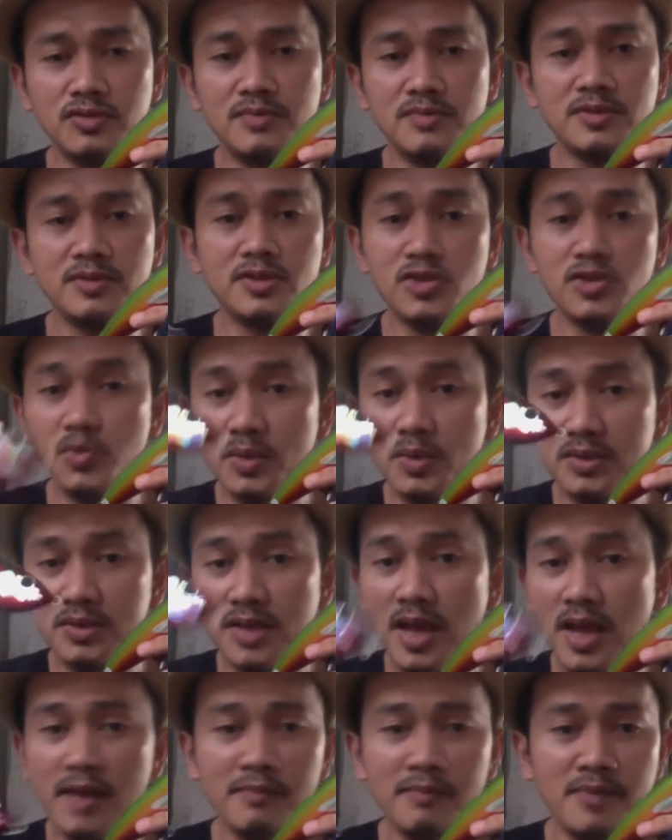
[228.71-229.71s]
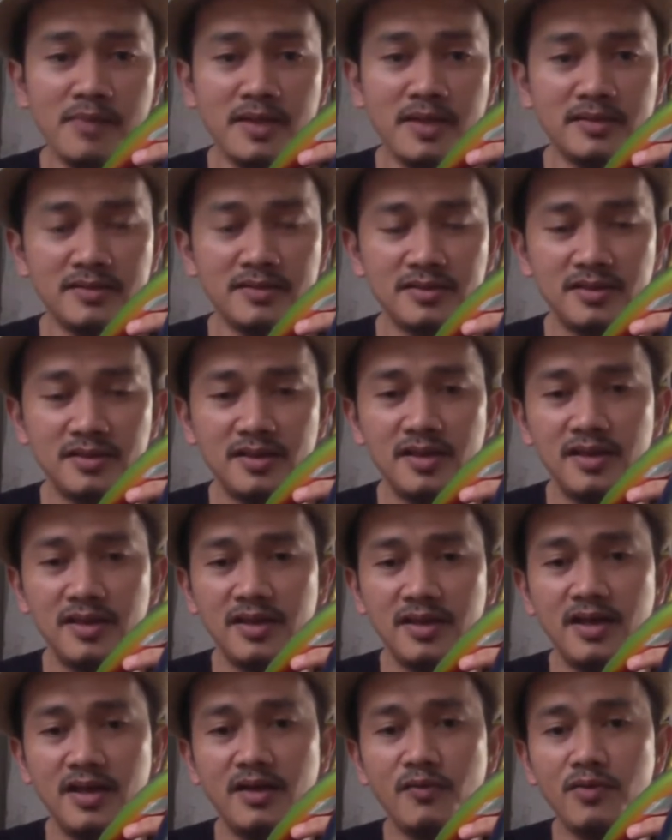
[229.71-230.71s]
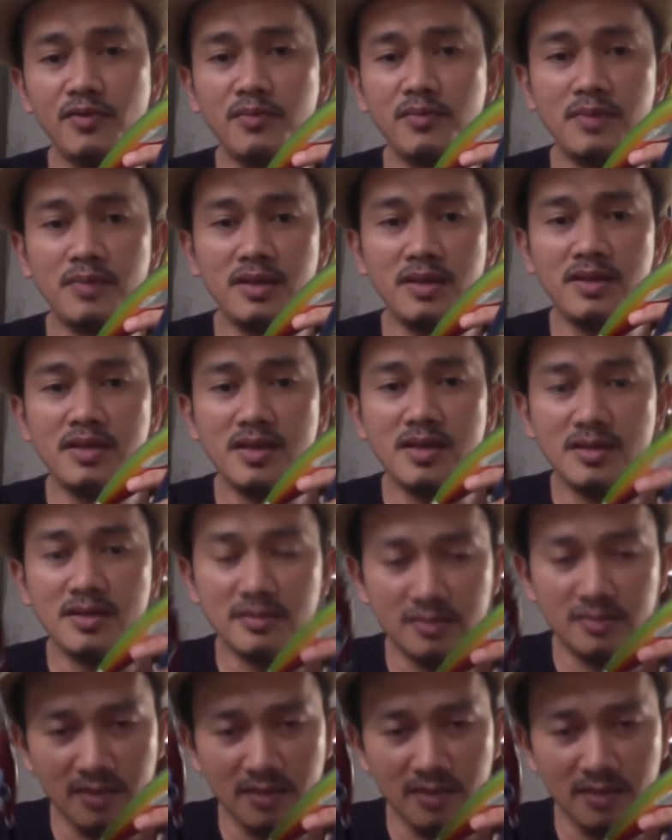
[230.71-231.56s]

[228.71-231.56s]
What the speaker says: I make this one in handmade? Yeah, we make it.